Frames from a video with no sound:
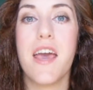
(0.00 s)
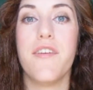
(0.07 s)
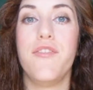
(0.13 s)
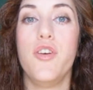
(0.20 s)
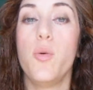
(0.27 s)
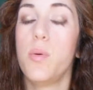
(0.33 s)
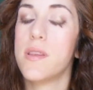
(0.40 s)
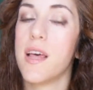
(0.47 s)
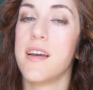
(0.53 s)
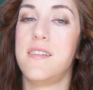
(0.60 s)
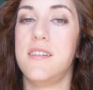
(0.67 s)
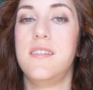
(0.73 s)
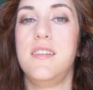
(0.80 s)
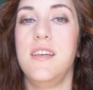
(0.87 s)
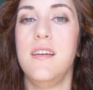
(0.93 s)
If you would
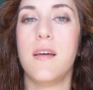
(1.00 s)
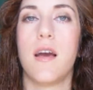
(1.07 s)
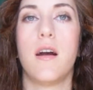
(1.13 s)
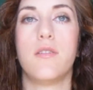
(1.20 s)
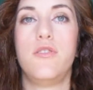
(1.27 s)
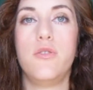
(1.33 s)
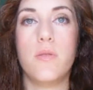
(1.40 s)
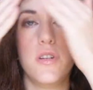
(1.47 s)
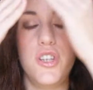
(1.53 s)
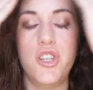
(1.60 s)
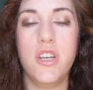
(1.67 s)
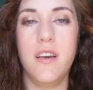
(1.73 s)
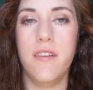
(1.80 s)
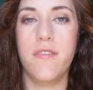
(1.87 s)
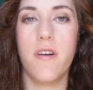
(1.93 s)
like to see how to
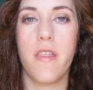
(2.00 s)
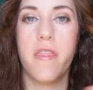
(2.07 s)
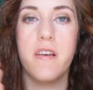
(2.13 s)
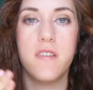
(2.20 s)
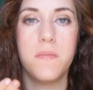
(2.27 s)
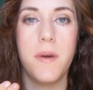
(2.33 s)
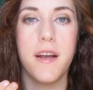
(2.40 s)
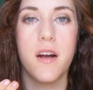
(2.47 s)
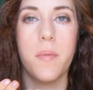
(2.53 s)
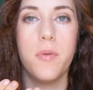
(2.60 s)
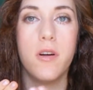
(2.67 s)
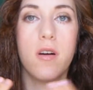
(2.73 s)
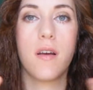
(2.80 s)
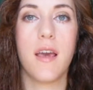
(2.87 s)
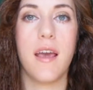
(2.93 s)
achieve this
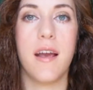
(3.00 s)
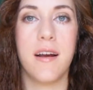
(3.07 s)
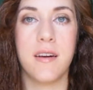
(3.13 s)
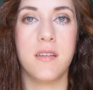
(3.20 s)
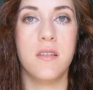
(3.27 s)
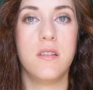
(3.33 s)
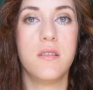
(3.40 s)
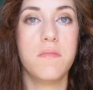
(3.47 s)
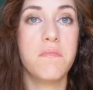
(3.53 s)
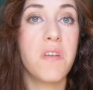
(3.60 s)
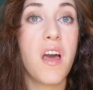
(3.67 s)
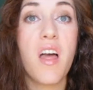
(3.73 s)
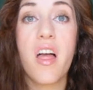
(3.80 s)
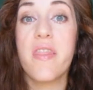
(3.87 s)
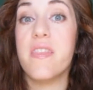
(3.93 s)
makeup look and
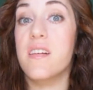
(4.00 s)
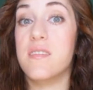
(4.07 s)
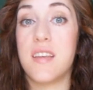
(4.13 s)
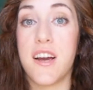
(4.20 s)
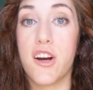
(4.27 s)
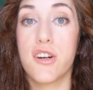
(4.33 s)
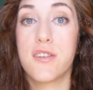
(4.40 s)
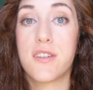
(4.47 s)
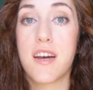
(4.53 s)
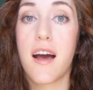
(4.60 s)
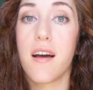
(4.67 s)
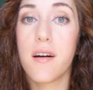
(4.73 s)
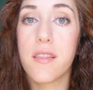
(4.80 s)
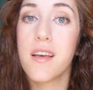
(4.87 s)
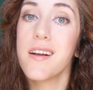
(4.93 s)
this
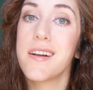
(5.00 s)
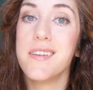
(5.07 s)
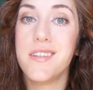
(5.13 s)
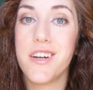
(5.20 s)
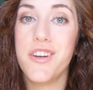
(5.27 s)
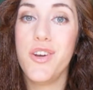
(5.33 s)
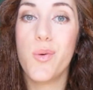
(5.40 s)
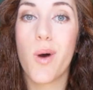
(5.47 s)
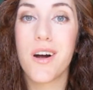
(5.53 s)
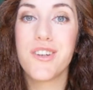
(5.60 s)
hairstyle, then continue